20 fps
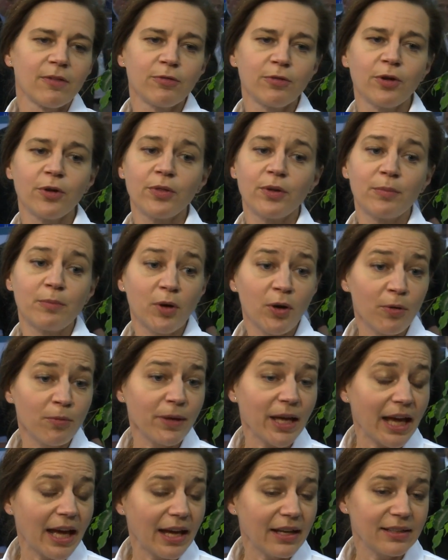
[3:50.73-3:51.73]
Furthermore,
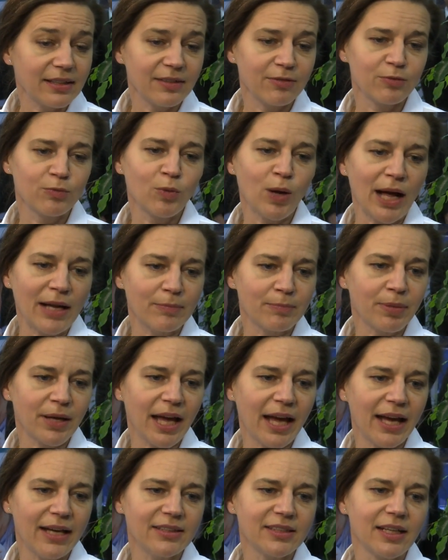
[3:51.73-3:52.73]
we had even one
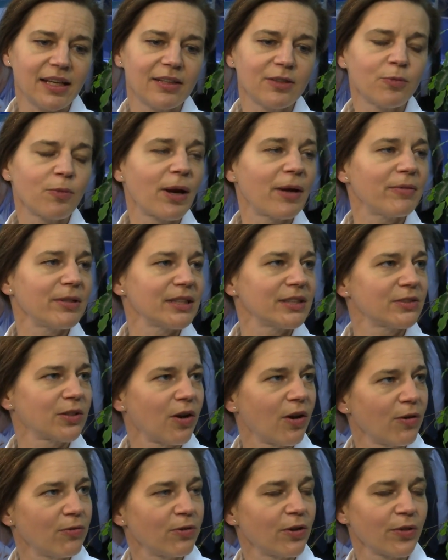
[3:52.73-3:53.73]
patient where we
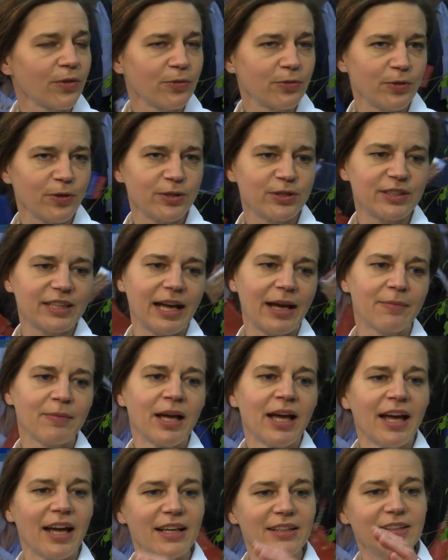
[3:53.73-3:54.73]
saw for the first time
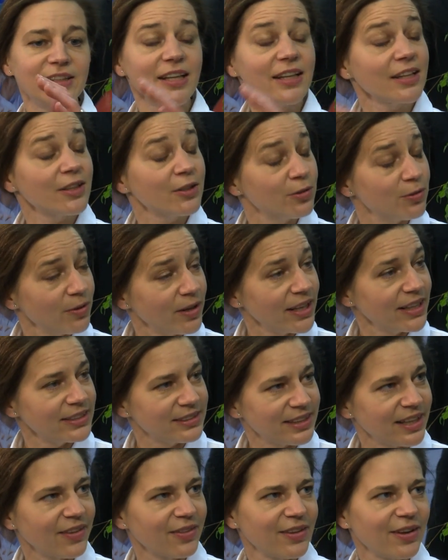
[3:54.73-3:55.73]
a
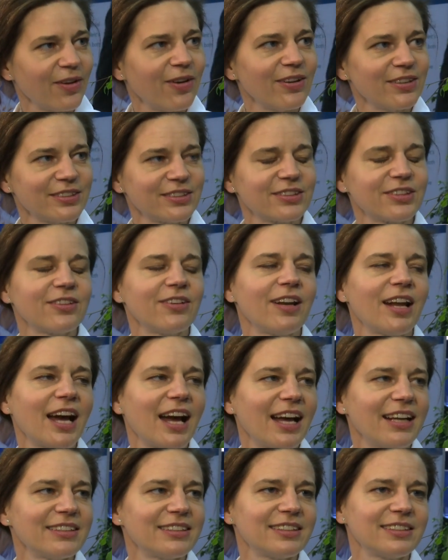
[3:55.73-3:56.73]
decrease in the
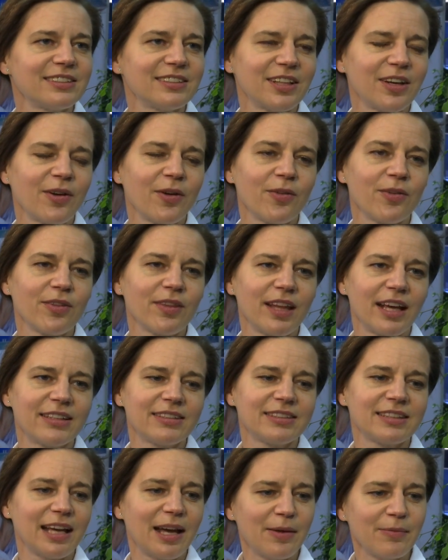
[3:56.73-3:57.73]
osteolysis, so
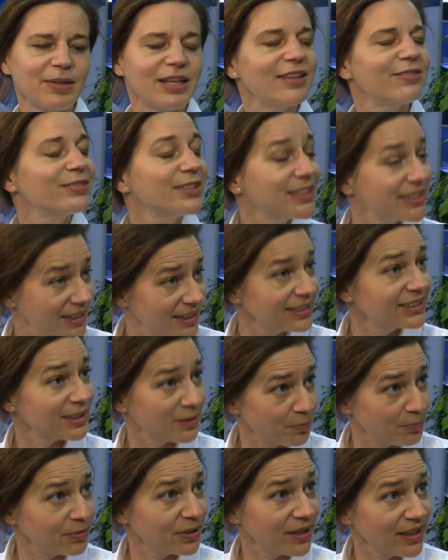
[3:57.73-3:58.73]
that some even
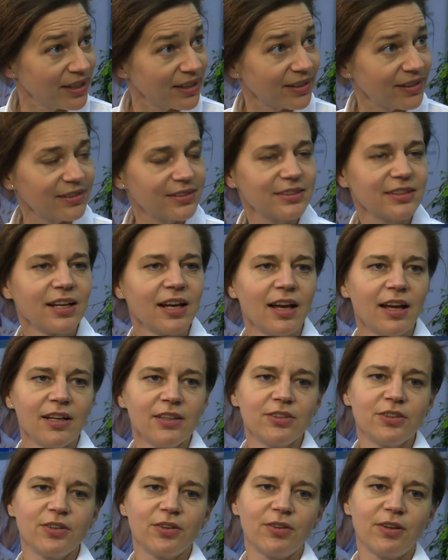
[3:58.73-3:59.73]
disappeared
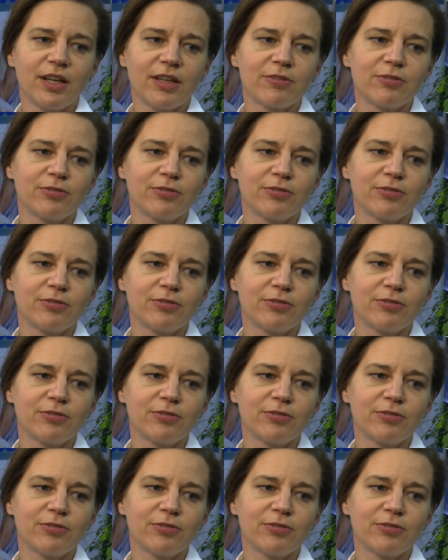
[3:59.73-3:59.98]
during